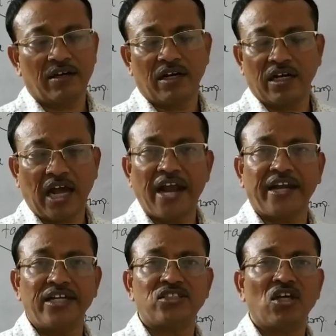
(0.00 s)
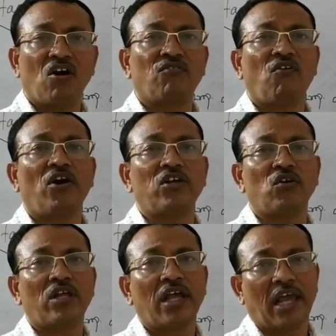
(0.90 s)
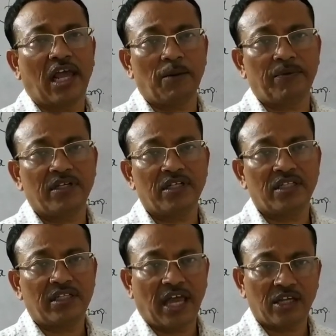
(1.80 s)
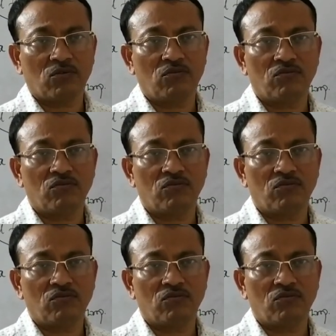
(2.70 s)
guidance or for your help. Thank you.